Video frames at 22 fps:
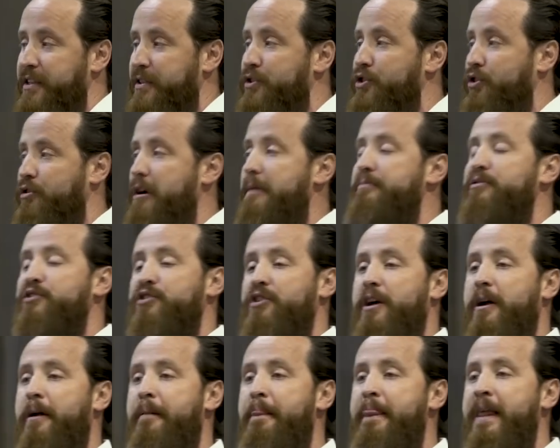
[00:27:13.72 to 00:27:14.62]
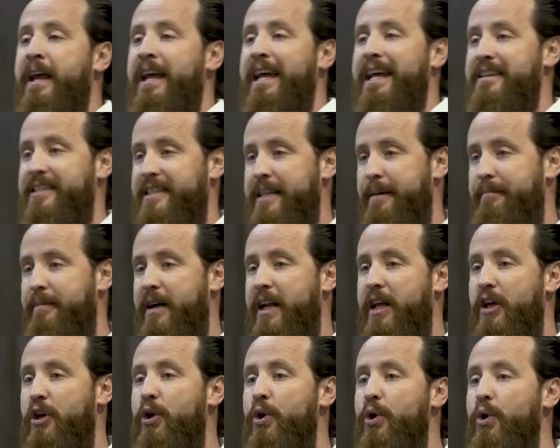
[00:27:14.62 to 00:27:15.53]
in Scripture is
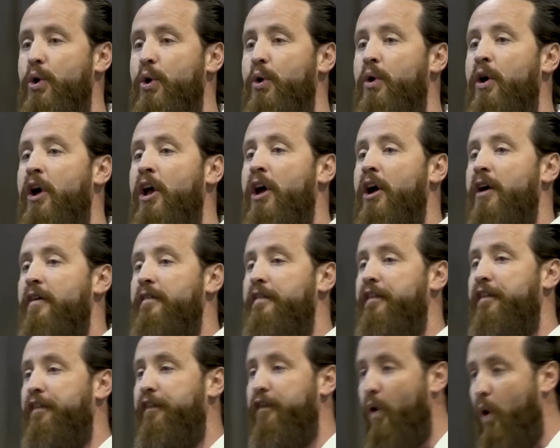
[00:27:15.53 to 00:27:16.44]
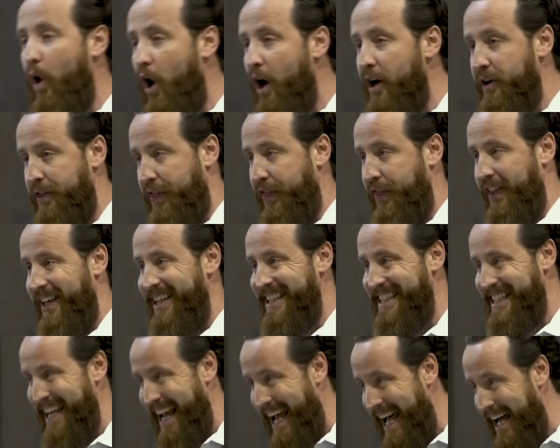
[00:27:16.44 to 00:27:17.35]
somebody who
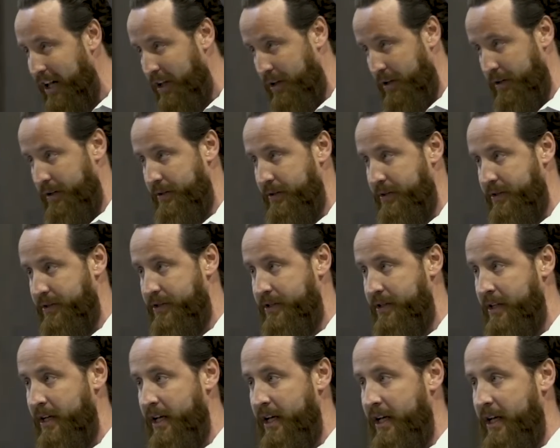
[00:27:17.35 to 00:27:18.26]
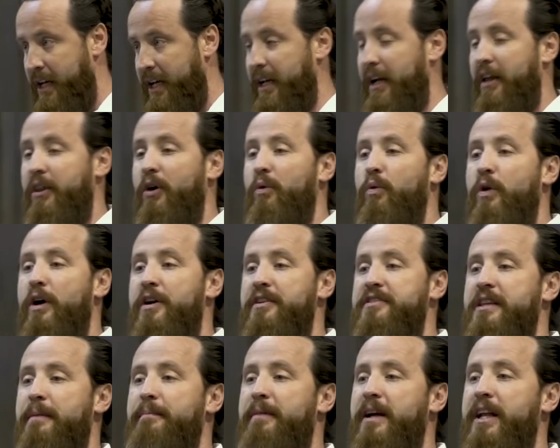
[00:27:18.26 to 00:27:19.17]
forthtells. In other
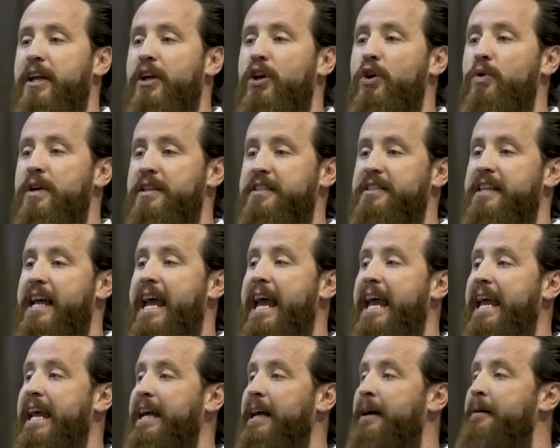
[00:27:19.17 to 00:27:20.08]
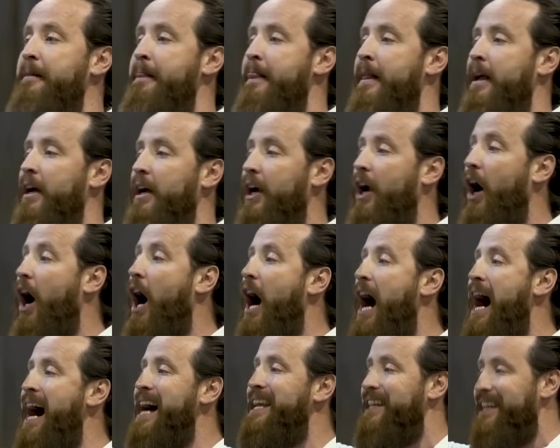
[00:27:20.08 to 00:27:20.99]
words, somebody who is saying,
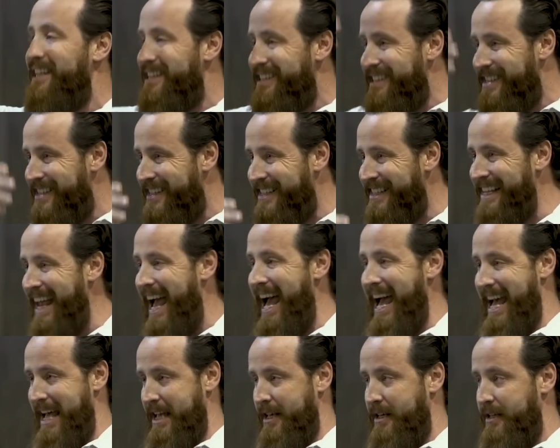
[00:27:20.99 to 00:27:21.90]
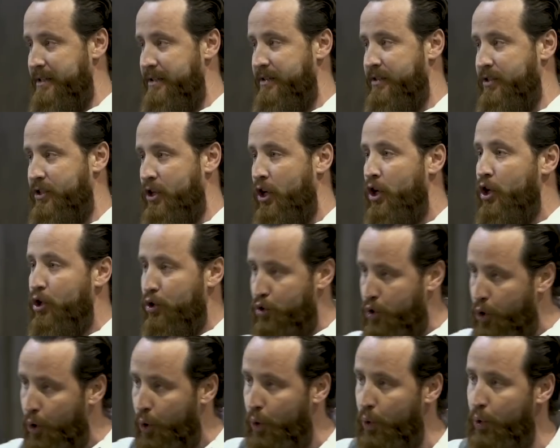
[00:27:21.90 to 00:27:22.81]
God says
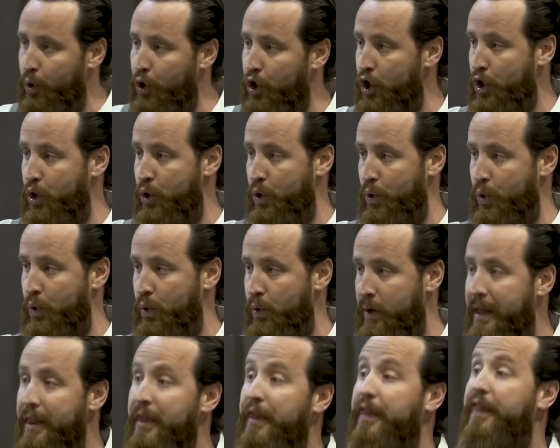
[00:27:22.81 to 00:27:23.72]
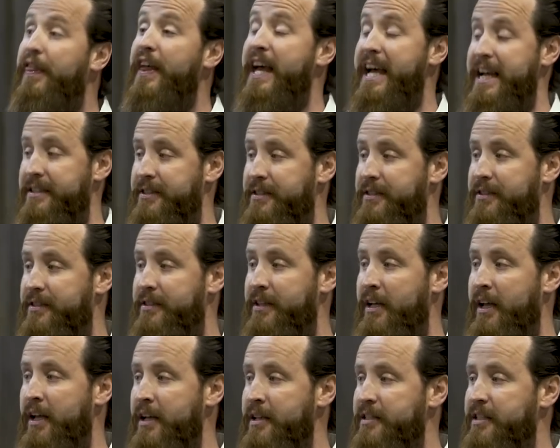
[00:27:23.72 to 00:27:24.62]
to you this.
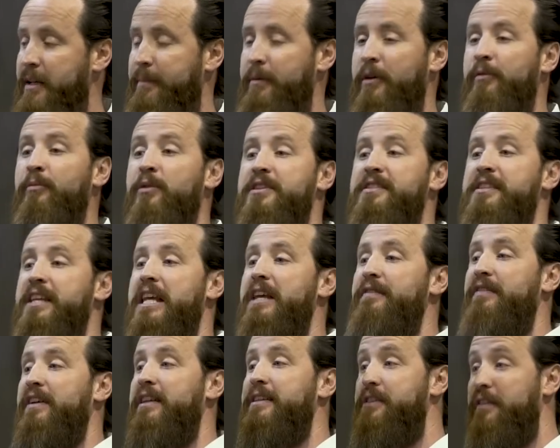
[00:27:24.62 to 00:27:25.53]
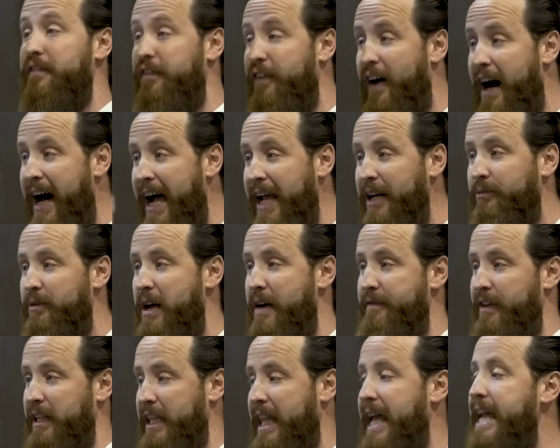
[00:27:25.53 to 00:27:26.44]
Someone receiving divine
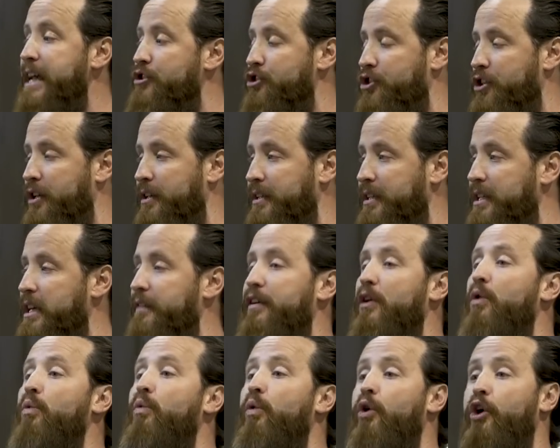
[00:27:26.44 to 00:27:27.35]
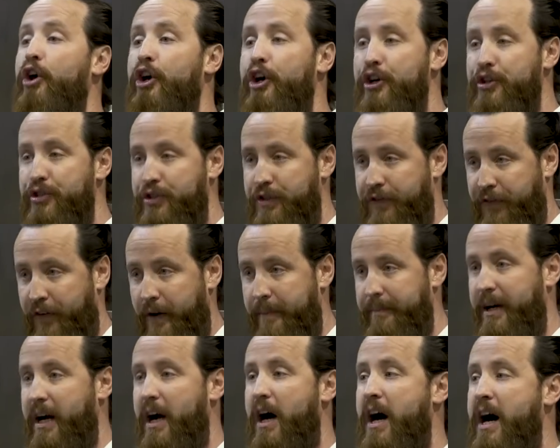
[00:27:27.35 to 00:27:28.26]
revelation, giving words
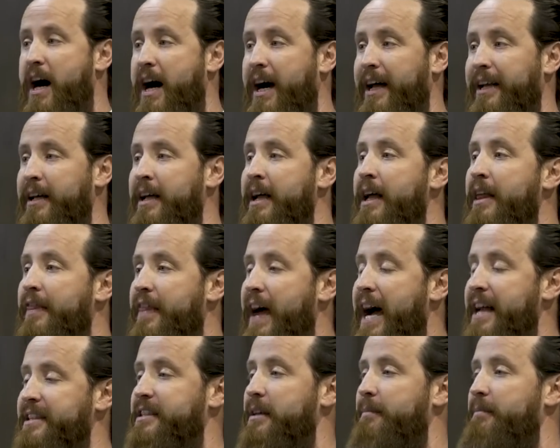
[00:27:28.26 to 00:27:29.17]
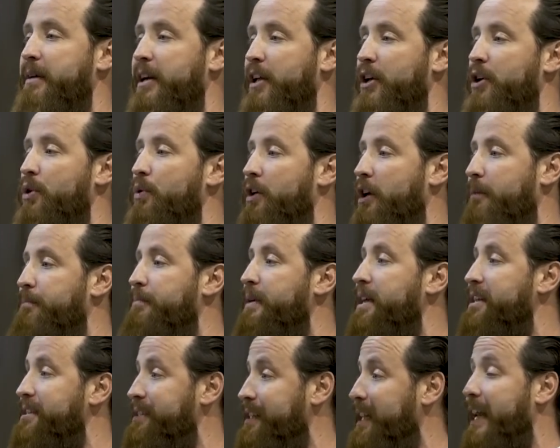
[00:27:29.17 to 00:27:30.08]
from God. That's somebody who could
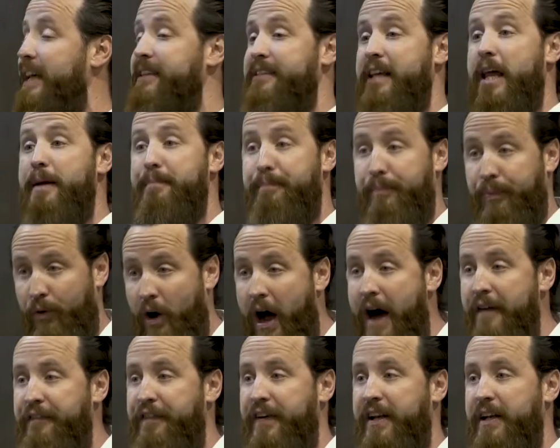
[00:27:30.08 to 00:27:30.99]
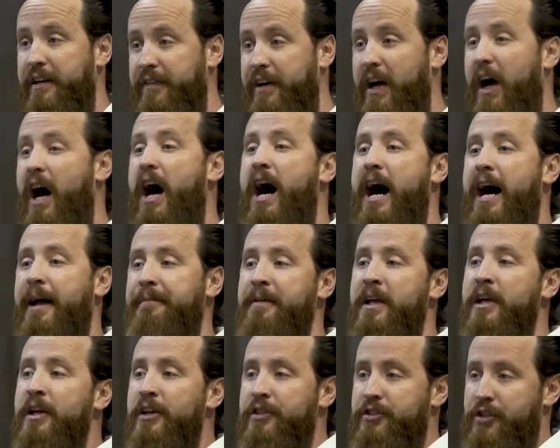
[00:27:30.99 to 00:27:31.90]
be seen as a prophet of God.
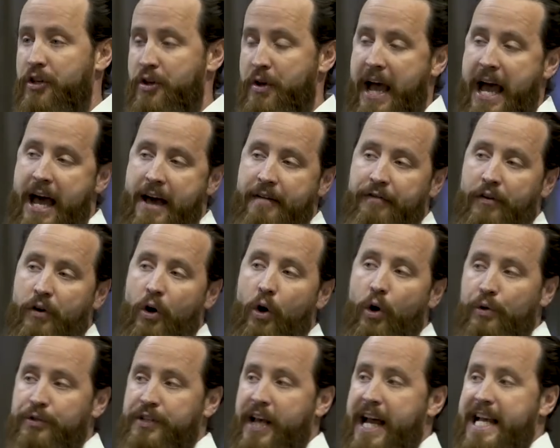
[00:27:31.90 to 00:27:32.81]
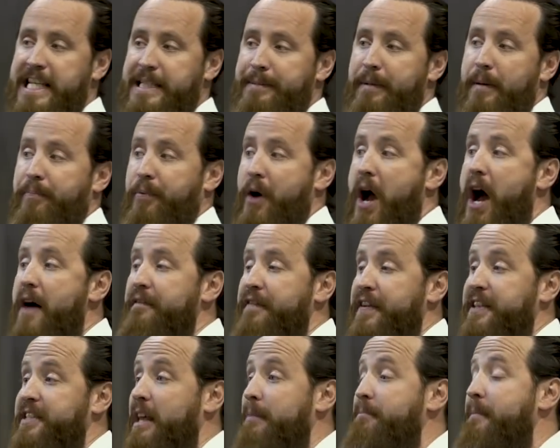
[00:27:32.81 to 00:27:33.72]
So you have Old Testament
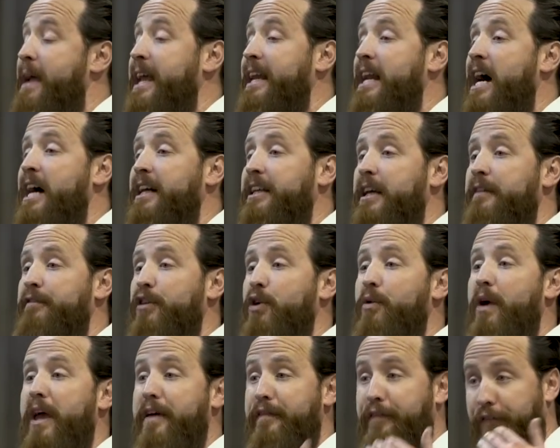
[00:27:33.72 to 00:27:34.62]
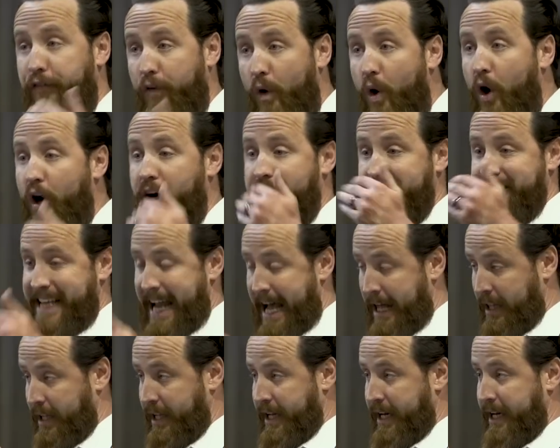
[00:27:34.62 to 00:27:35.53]
prophets that may not give you a
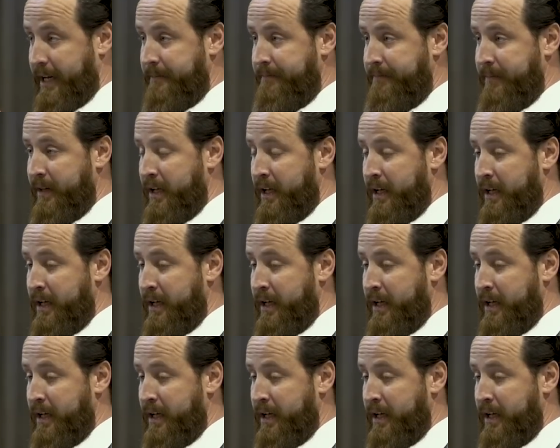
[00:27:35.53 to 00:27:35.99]
foretelling,